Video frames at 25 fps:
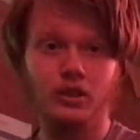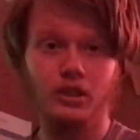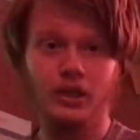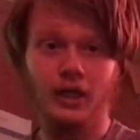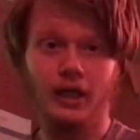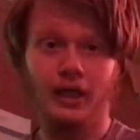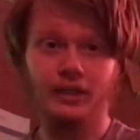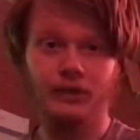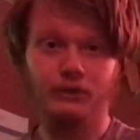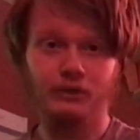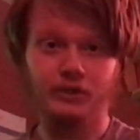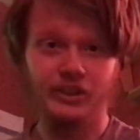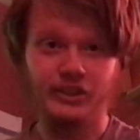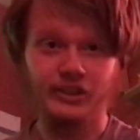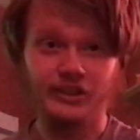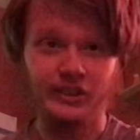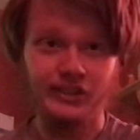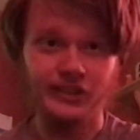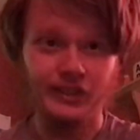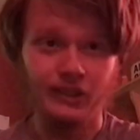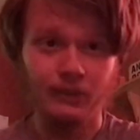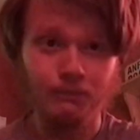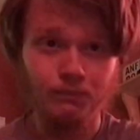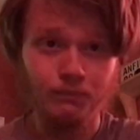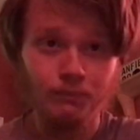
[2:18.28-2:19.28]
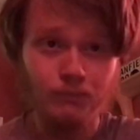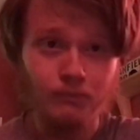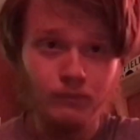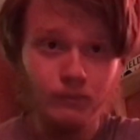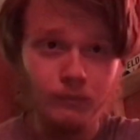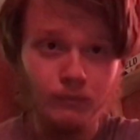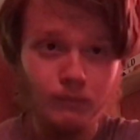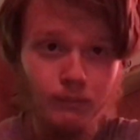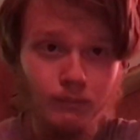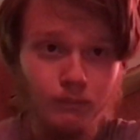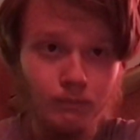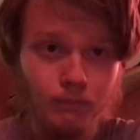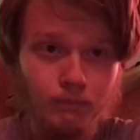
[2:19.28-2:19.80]
and I'll see you later.
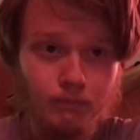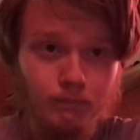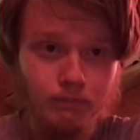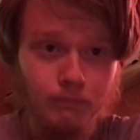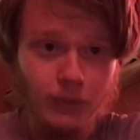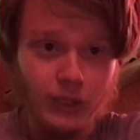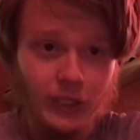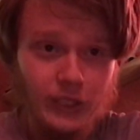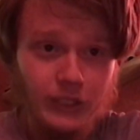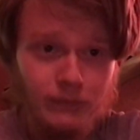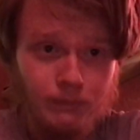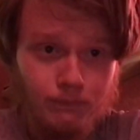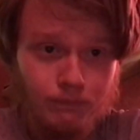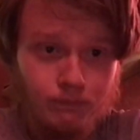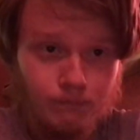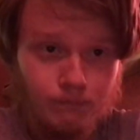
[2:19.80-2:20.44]
Bye.